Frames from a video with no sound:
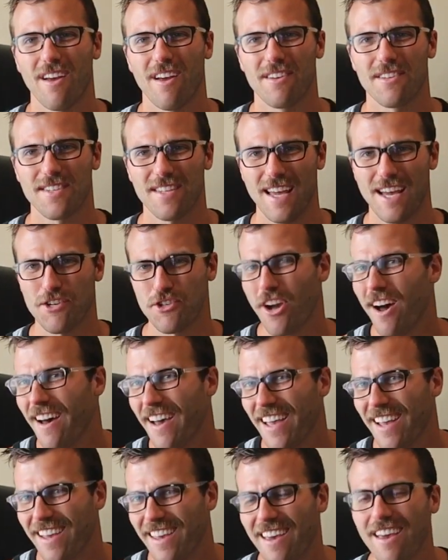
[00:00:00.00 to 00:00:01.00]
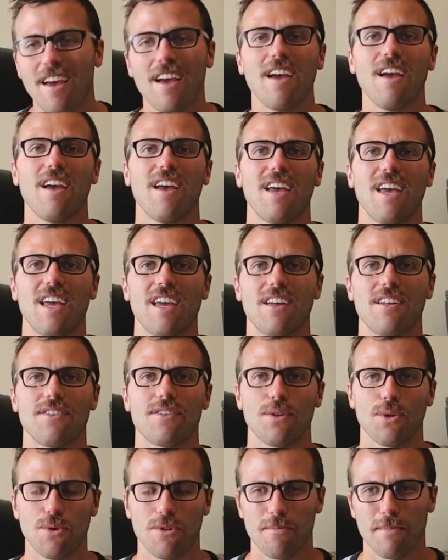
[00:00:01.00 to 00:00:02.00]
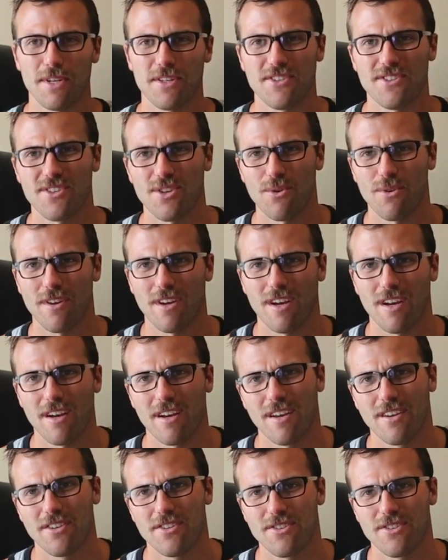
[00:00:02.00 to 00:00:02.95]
slash hike in Duluth, Minnesota.